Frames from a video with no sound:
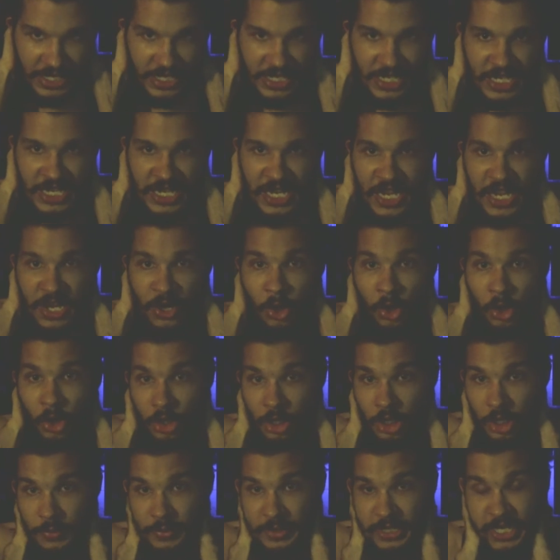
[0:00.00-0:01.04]
in a
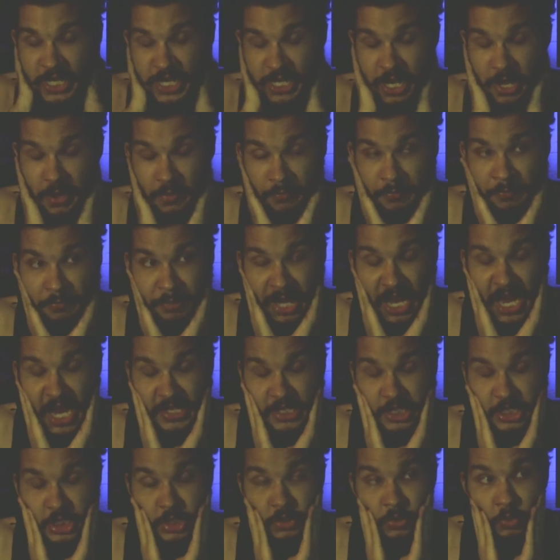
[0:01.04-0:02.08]
horribly
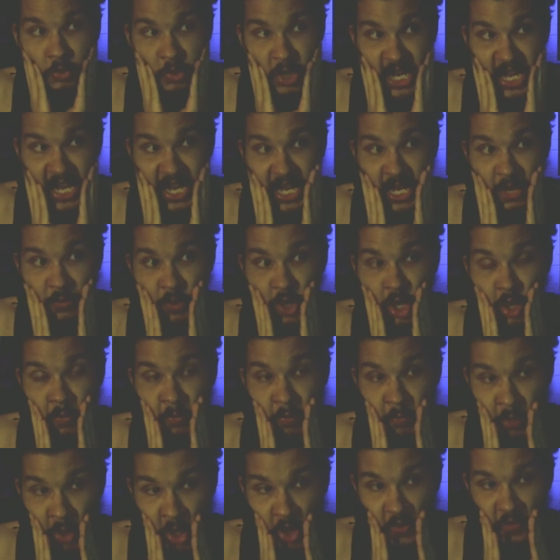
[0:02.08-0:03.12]
botched way where
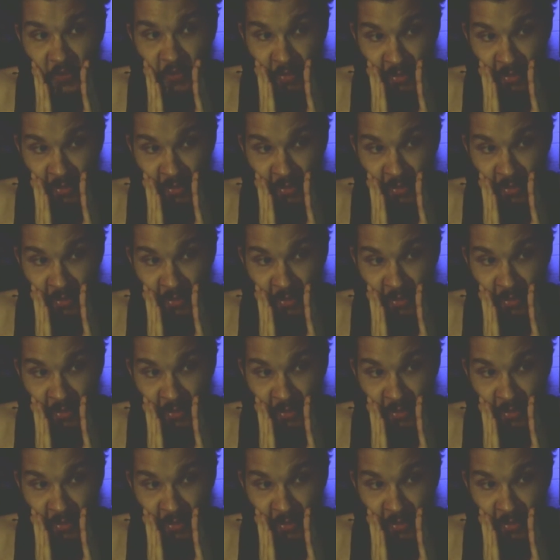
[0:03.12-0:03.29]
both